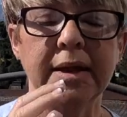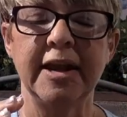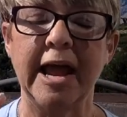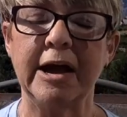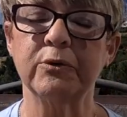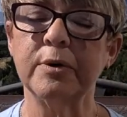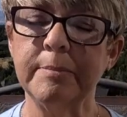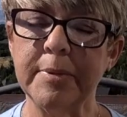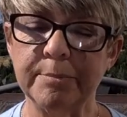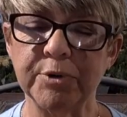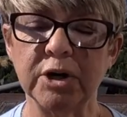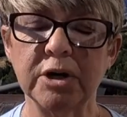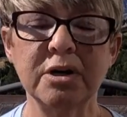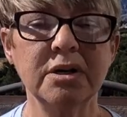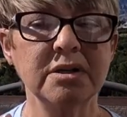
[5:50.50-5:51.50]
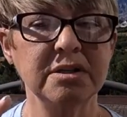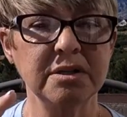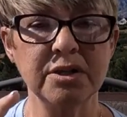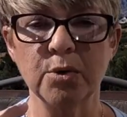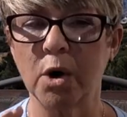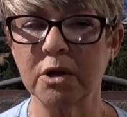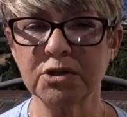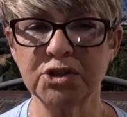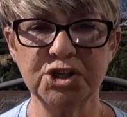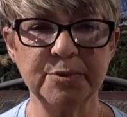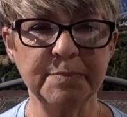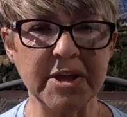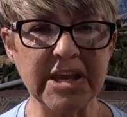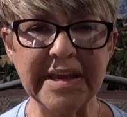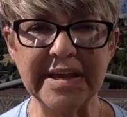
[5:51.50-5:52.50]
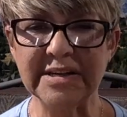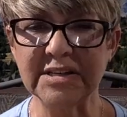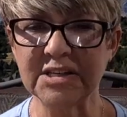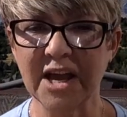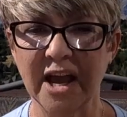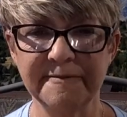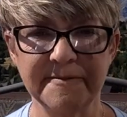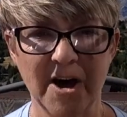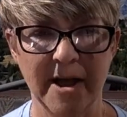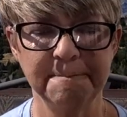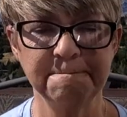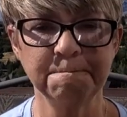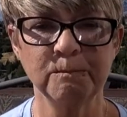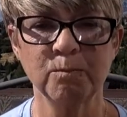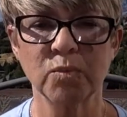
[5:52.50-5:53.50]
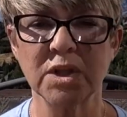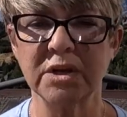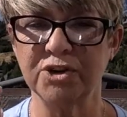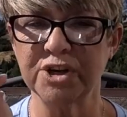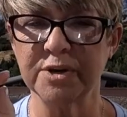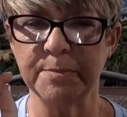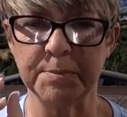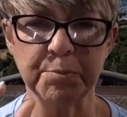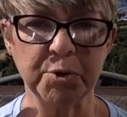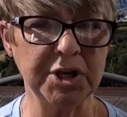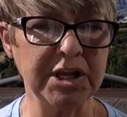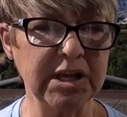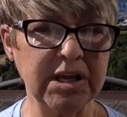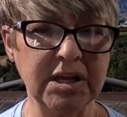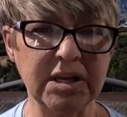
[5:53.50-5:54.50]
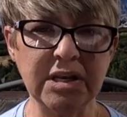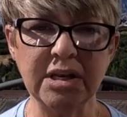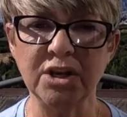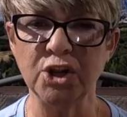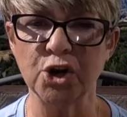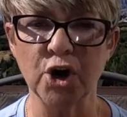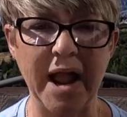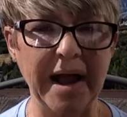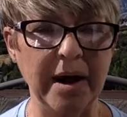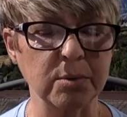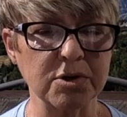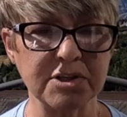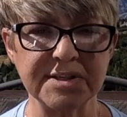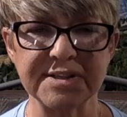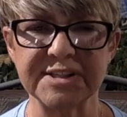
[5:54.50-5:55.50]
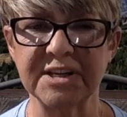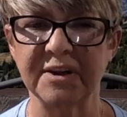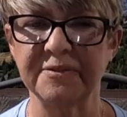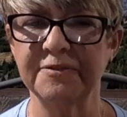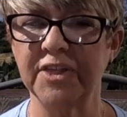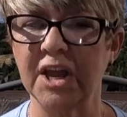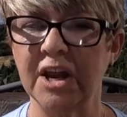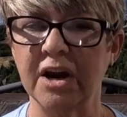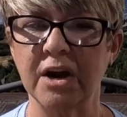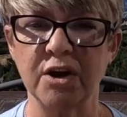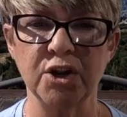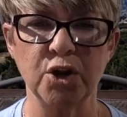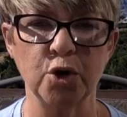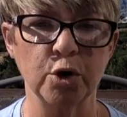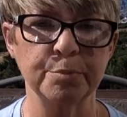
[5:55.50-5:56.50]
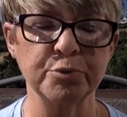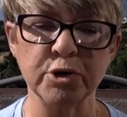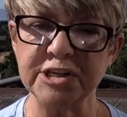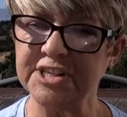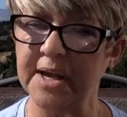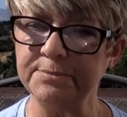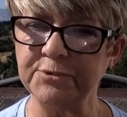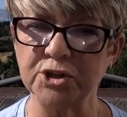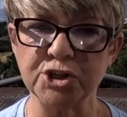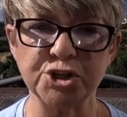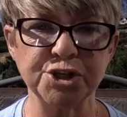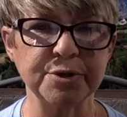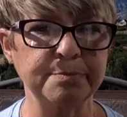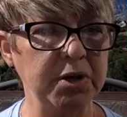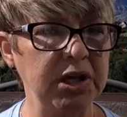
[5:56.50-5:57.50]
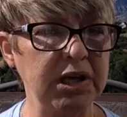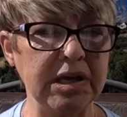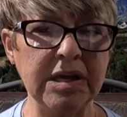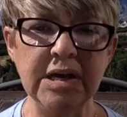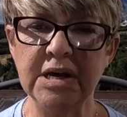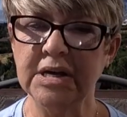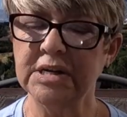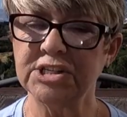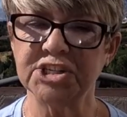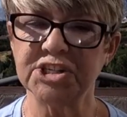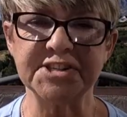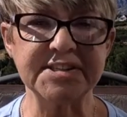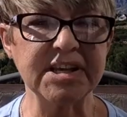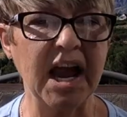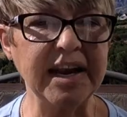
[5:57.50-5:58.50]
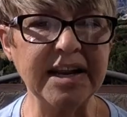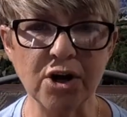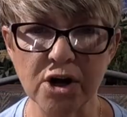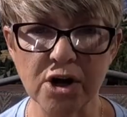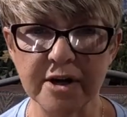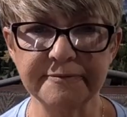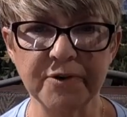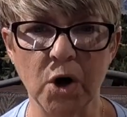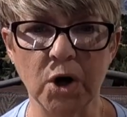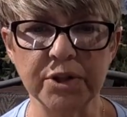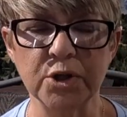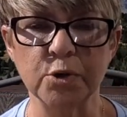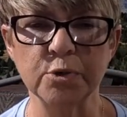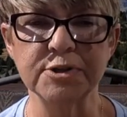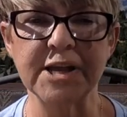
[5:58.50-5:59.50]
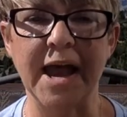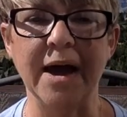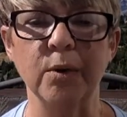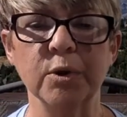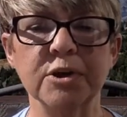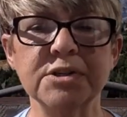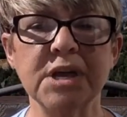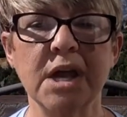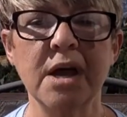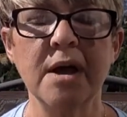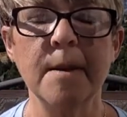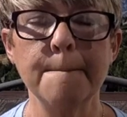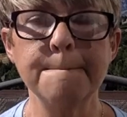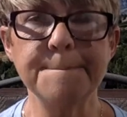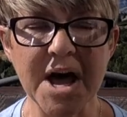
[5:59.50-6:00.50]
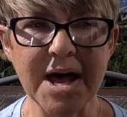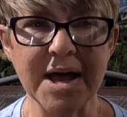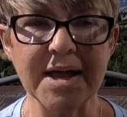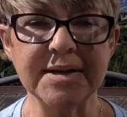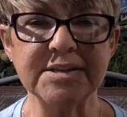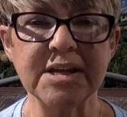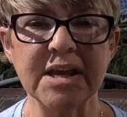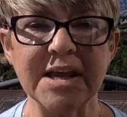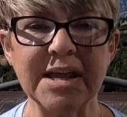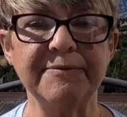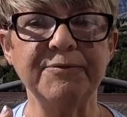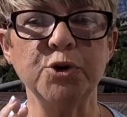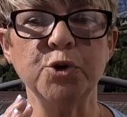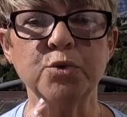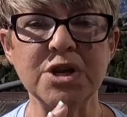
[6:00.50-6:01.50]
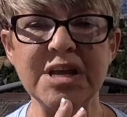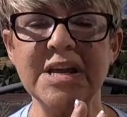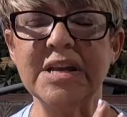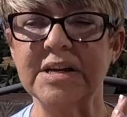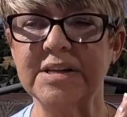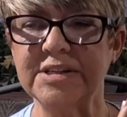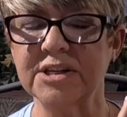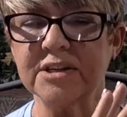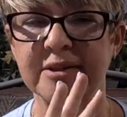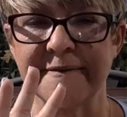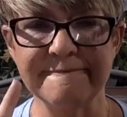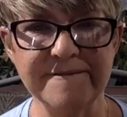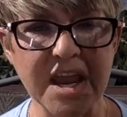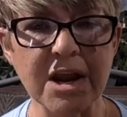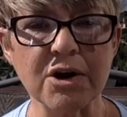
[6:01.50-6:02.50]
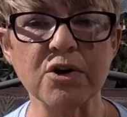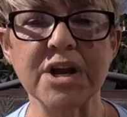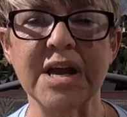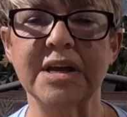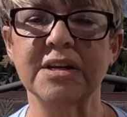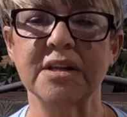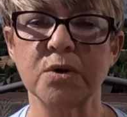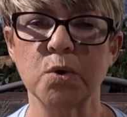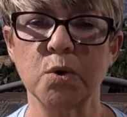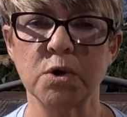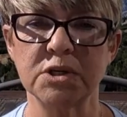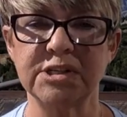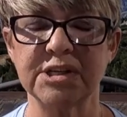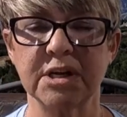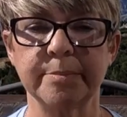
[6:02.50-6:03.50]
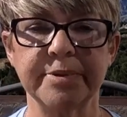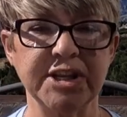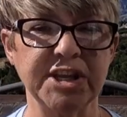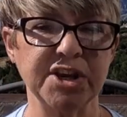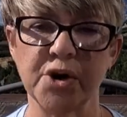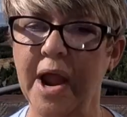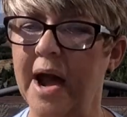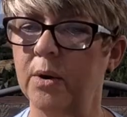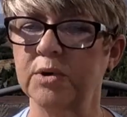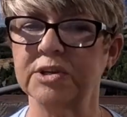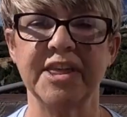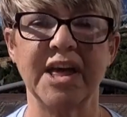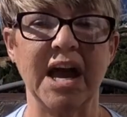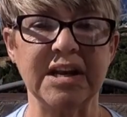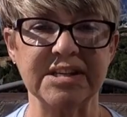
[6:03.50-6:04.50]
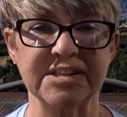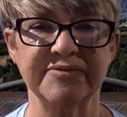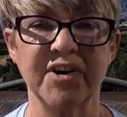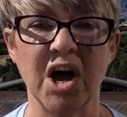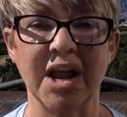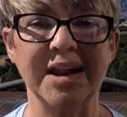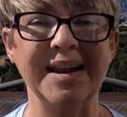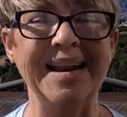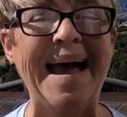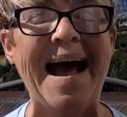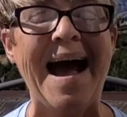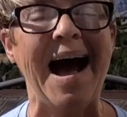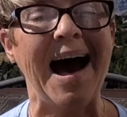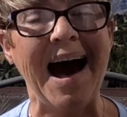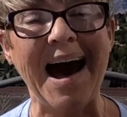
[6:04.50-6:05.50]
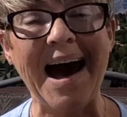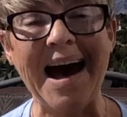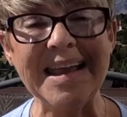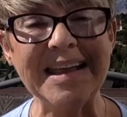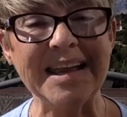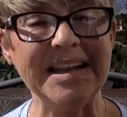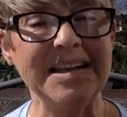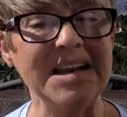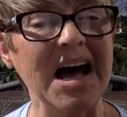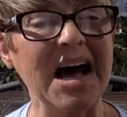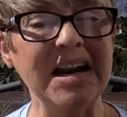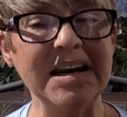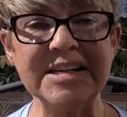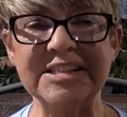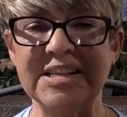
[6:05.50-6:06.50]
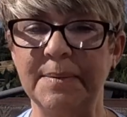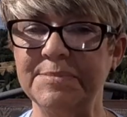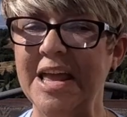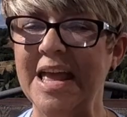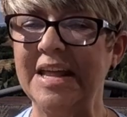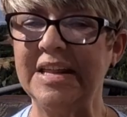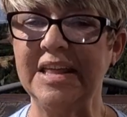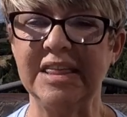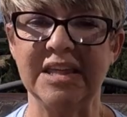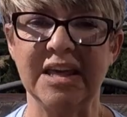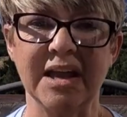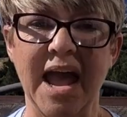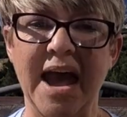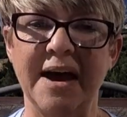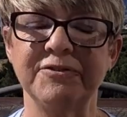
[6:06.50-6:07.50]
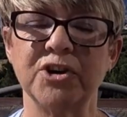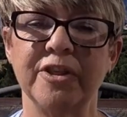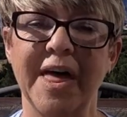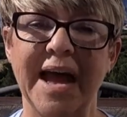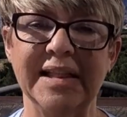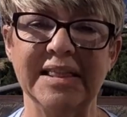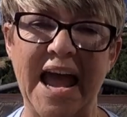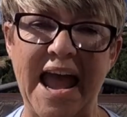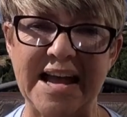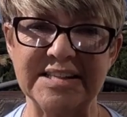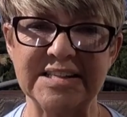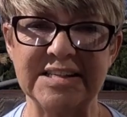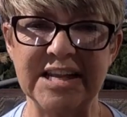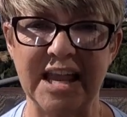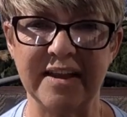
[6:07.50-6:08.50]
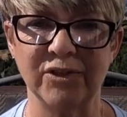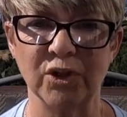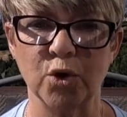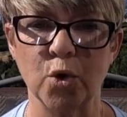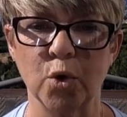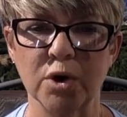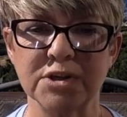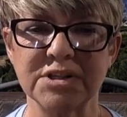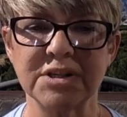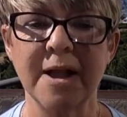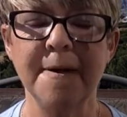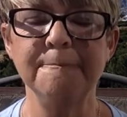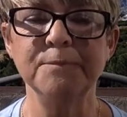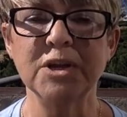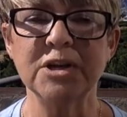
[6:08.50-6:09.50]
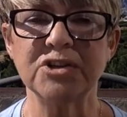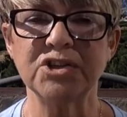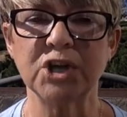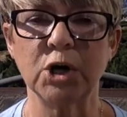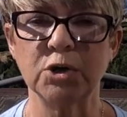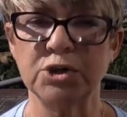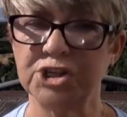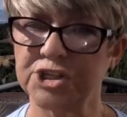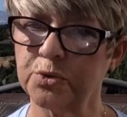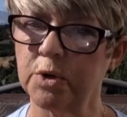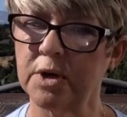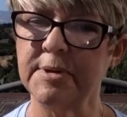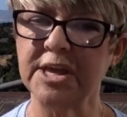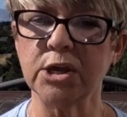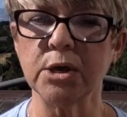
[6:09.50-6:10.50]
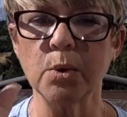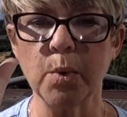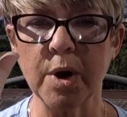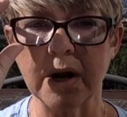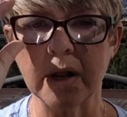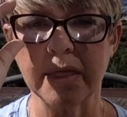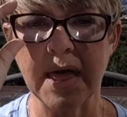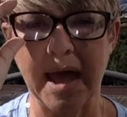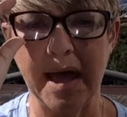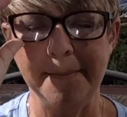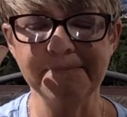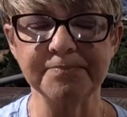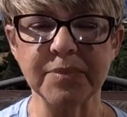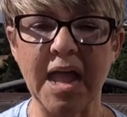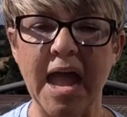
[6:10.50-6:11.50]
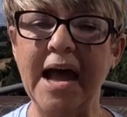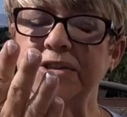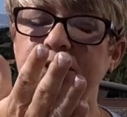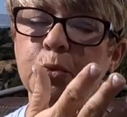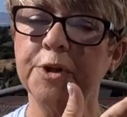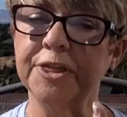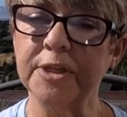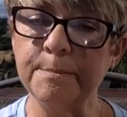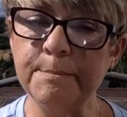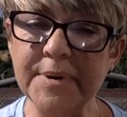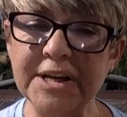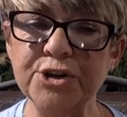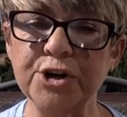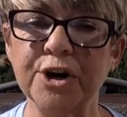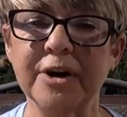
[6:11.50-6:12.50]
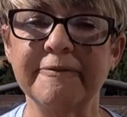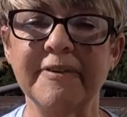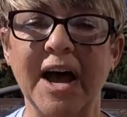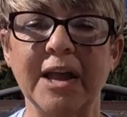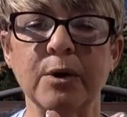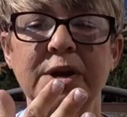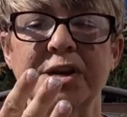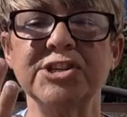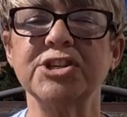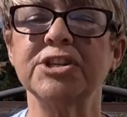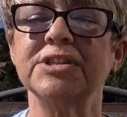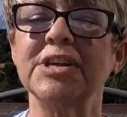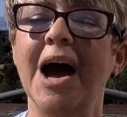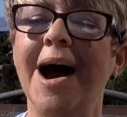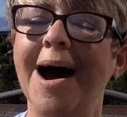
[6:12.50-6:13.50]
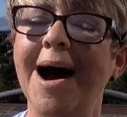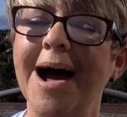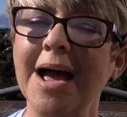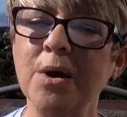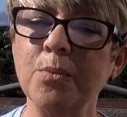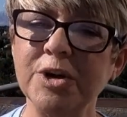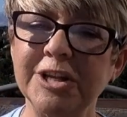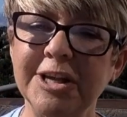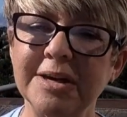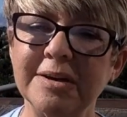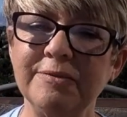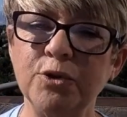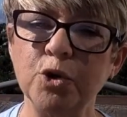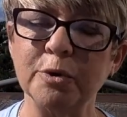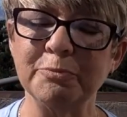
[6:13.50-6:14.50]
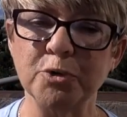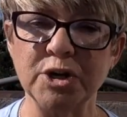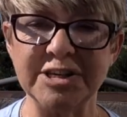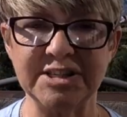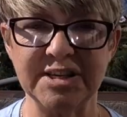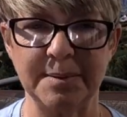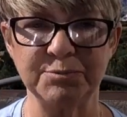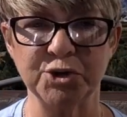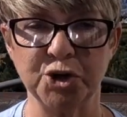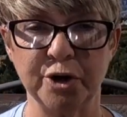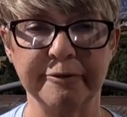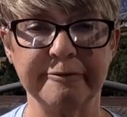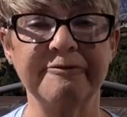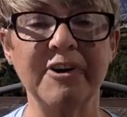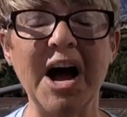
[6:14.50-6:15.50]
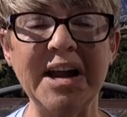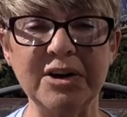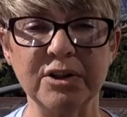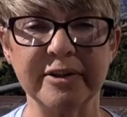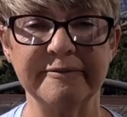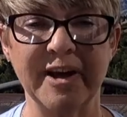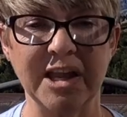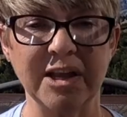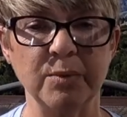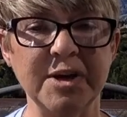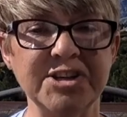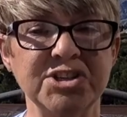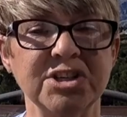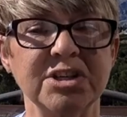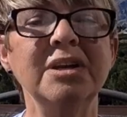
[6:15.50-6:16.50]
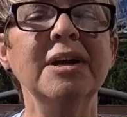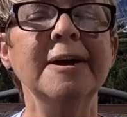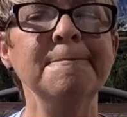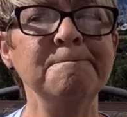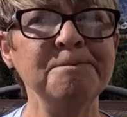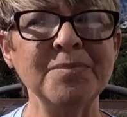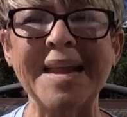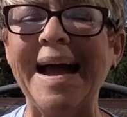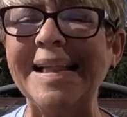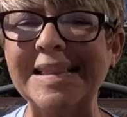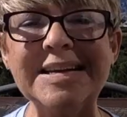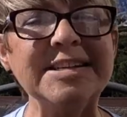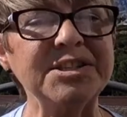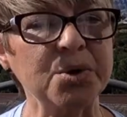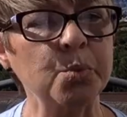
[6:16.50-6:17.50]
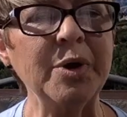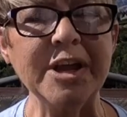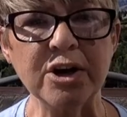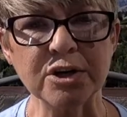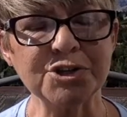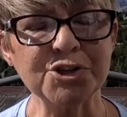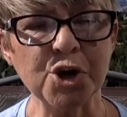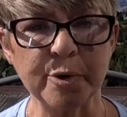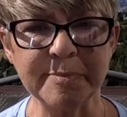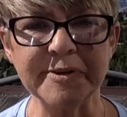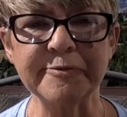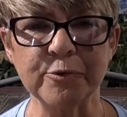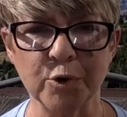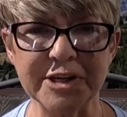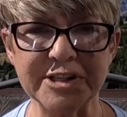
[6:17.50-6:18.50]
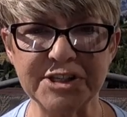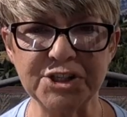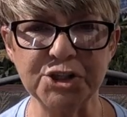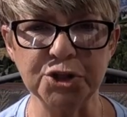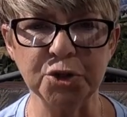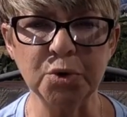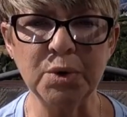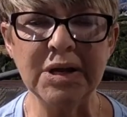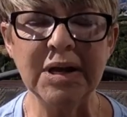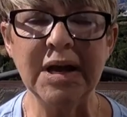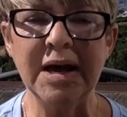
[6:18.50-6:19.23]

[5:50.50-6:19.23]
Now remember, you all should be in Typhon. You should be putting in your hours and stuff there. Your preceptors should be just signing off on those hours. But if you need until the very end of the course to complete your hours, that is fine. I cannot accept anything after that last day of the course. So just want to make you aware of that. As with the midterm evaluations, I would give your preceptor your final evaluation at least a week or so before it's due,